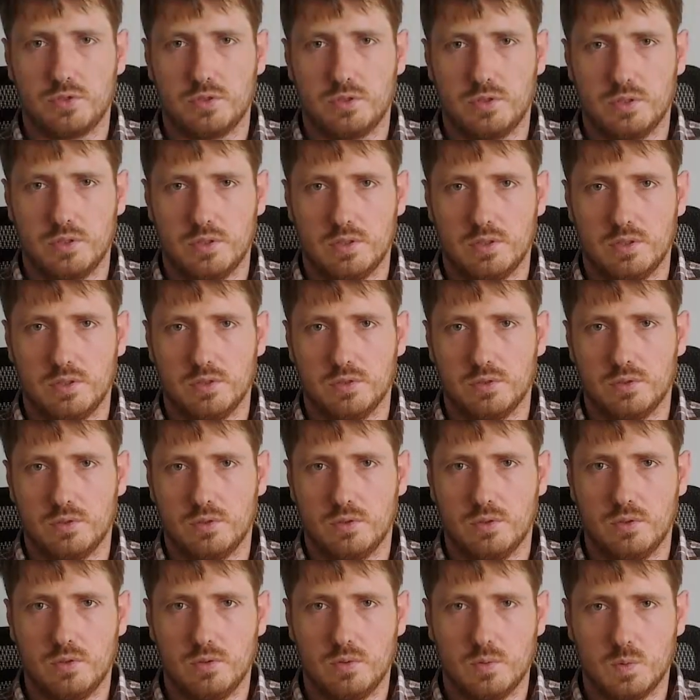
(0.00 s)

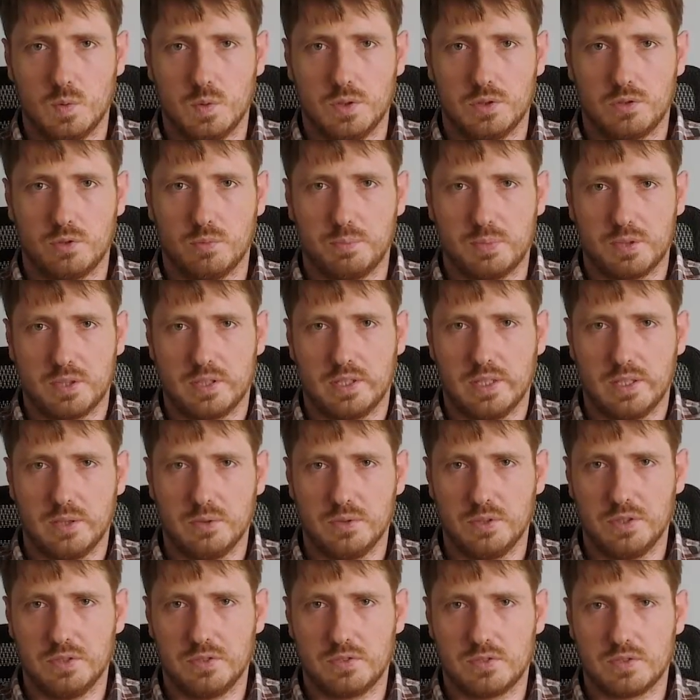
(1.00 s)
you to
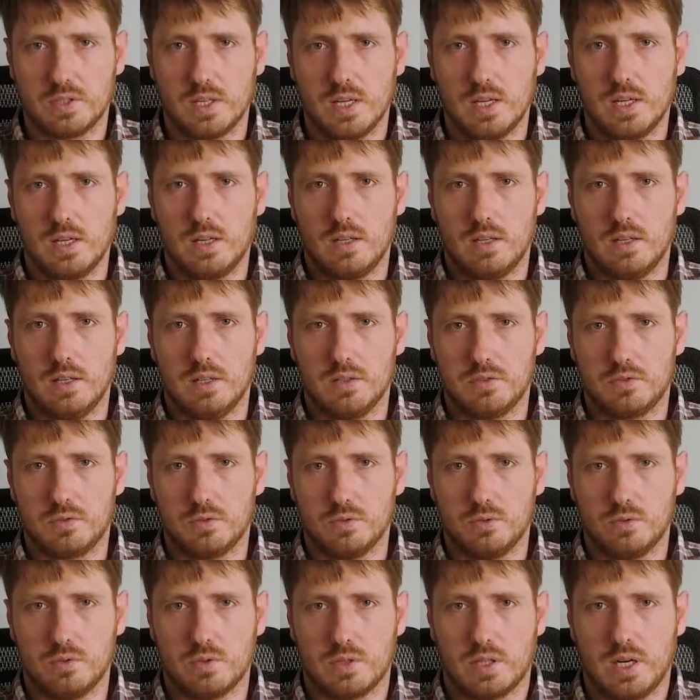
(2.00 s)
protagonist and
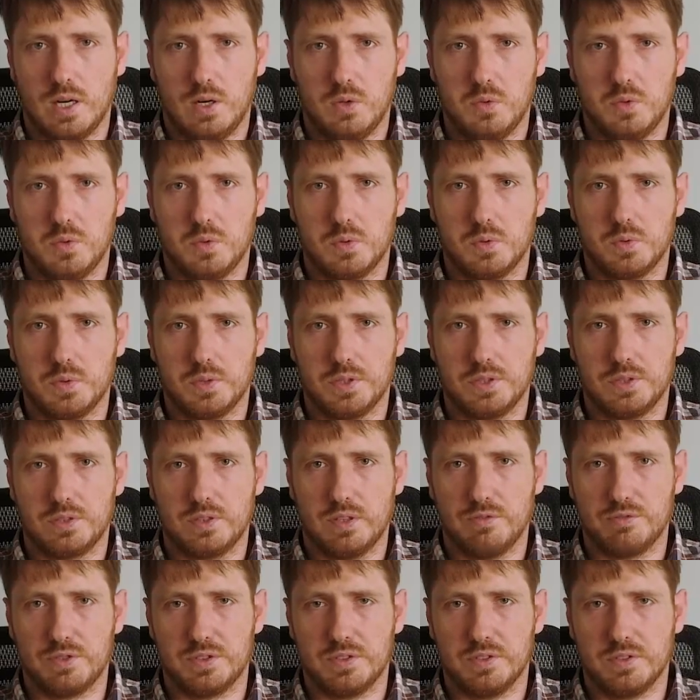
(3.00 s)
to how
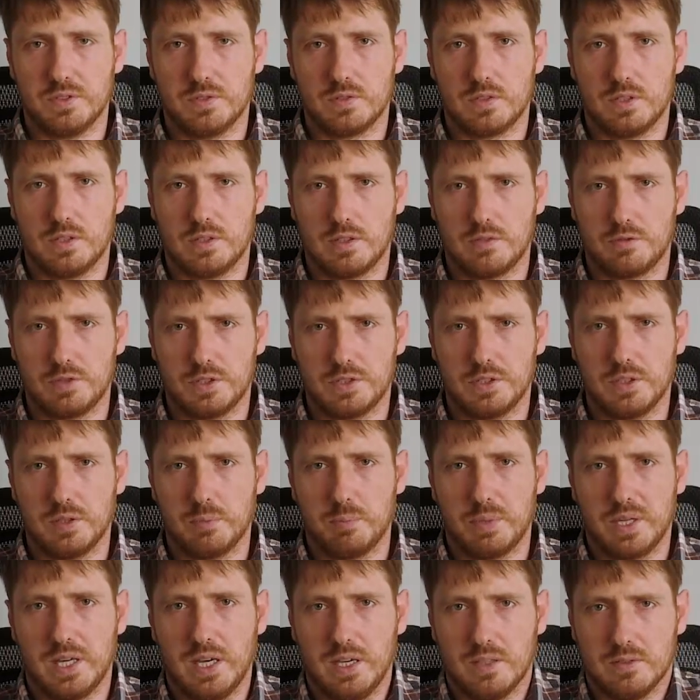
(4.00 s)
everything
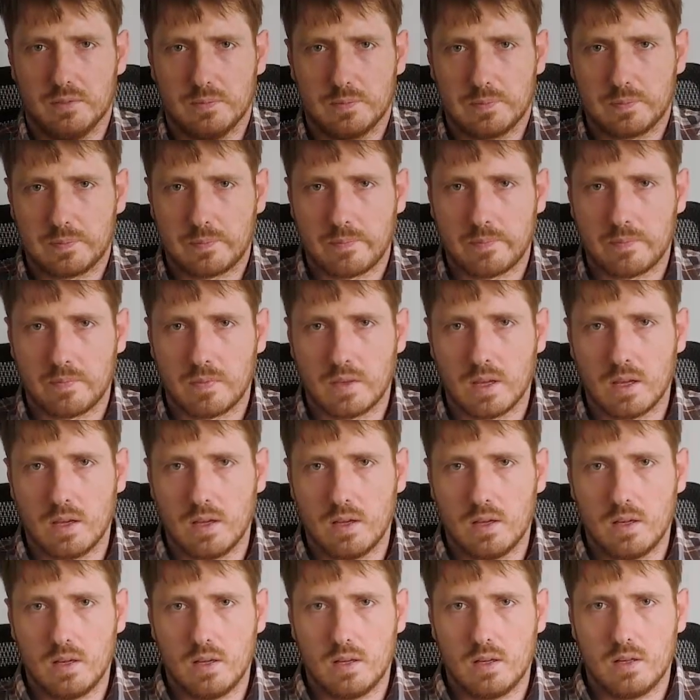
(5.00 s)
began.
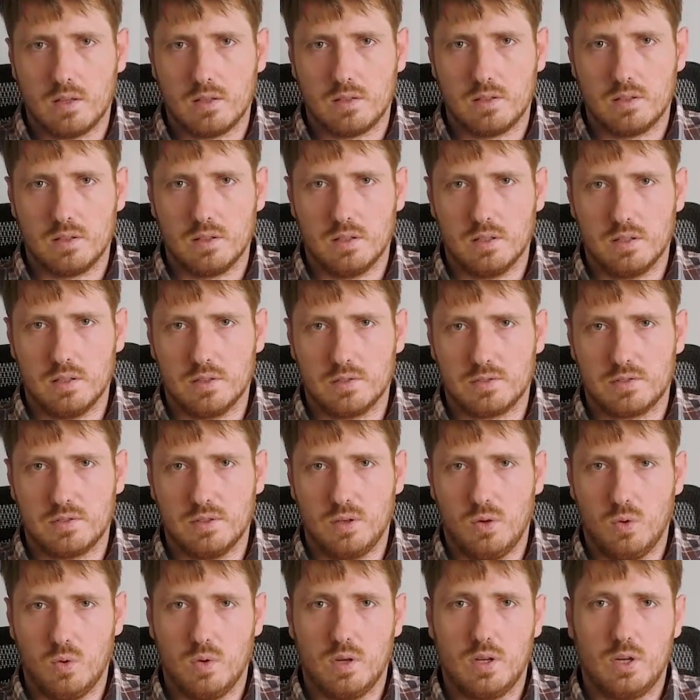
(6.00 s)

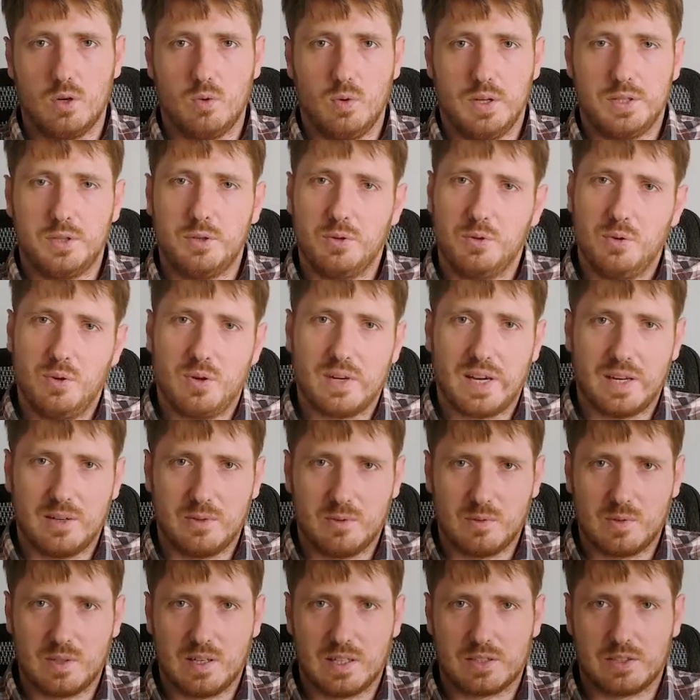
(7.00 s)
So when you look
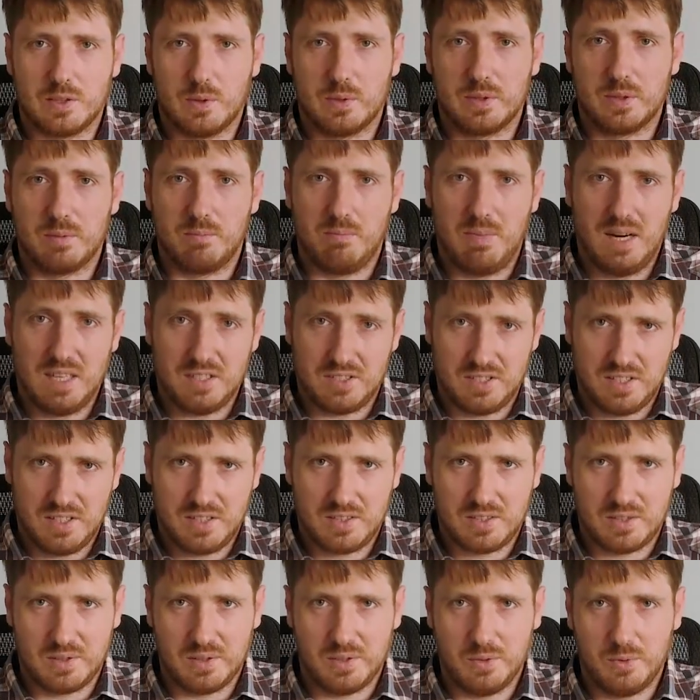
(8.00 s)
at our
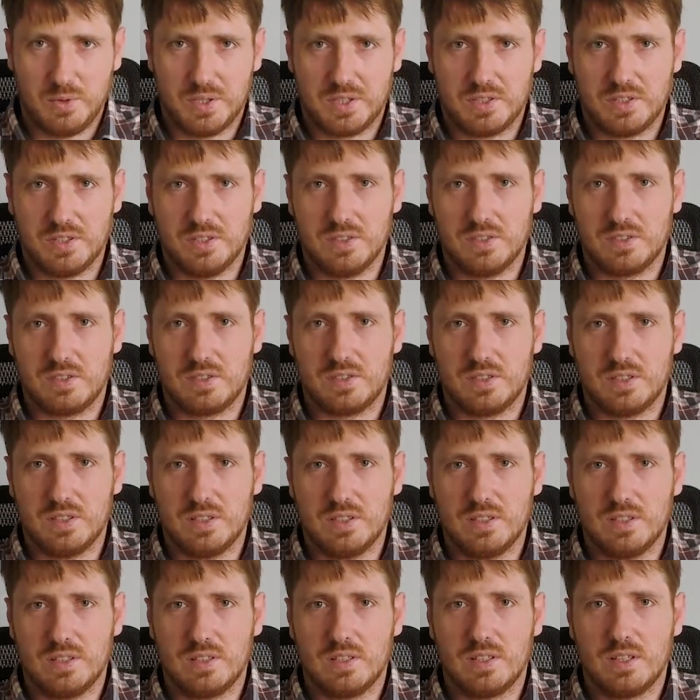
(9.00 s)
budget, which is
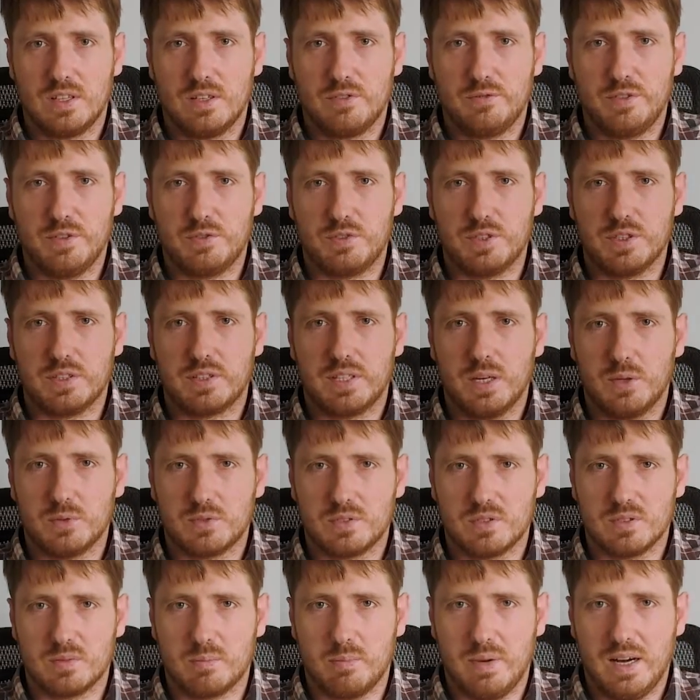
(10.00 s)

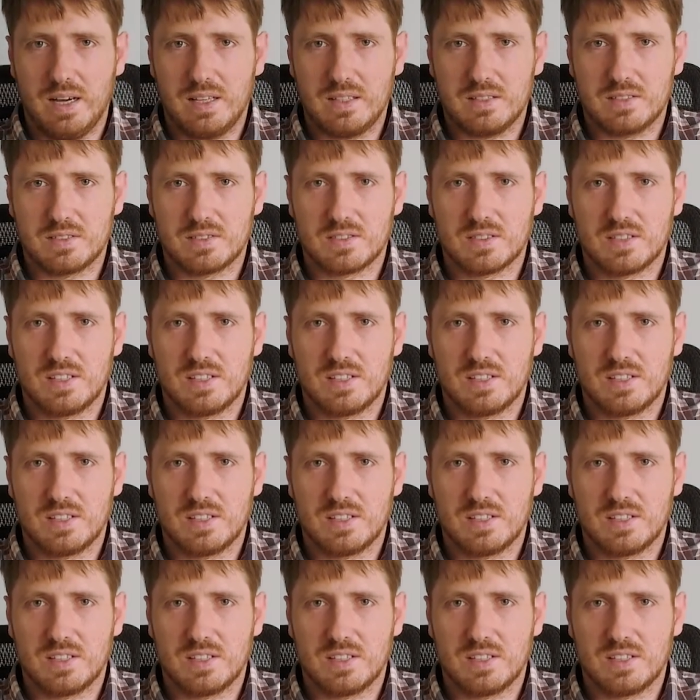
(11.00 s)
$15,000,